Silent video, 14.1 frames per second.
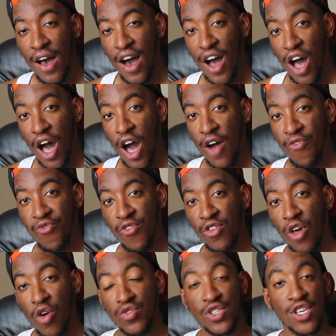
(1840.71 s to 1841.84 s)
For
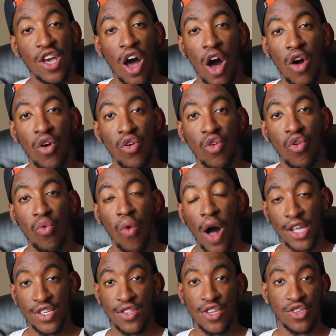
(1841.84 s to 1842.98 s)
those of y'all who
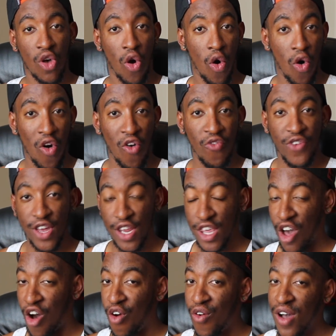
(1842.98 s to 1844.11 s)
watched this whole
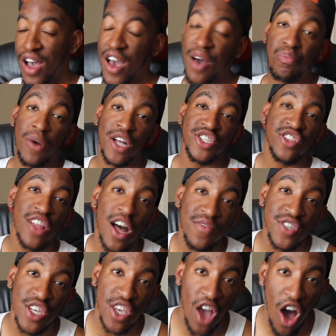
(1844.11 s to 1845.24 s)
video, much love
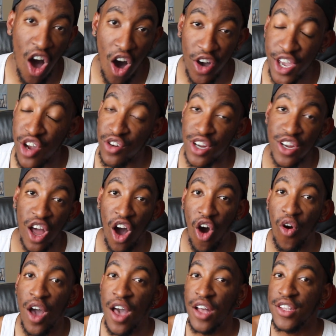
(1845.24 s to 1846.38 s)
to y'all. You already
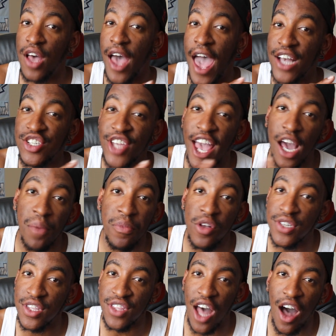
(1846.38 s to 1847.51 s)
know, hashtag
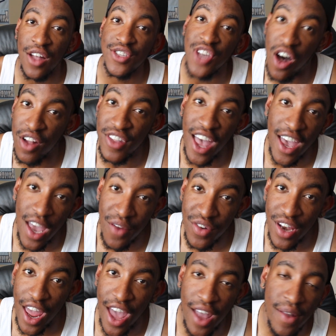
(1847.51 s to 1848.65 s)
amusing thoughts all day,
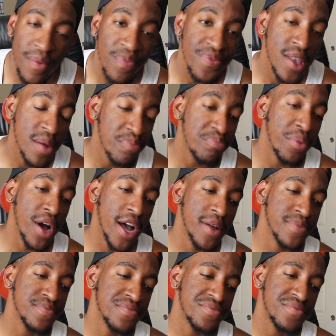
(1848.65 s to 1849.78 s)
every day.
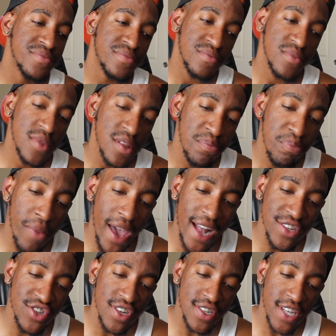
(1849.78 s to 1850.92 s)
But,
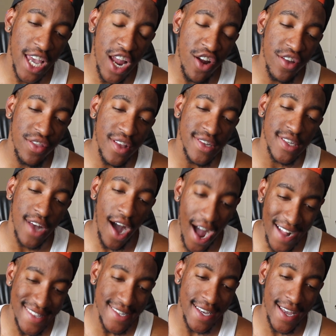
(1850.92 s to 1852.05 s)
man, just hearing this
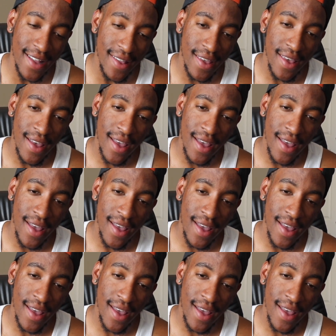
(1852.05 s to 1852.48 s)
content,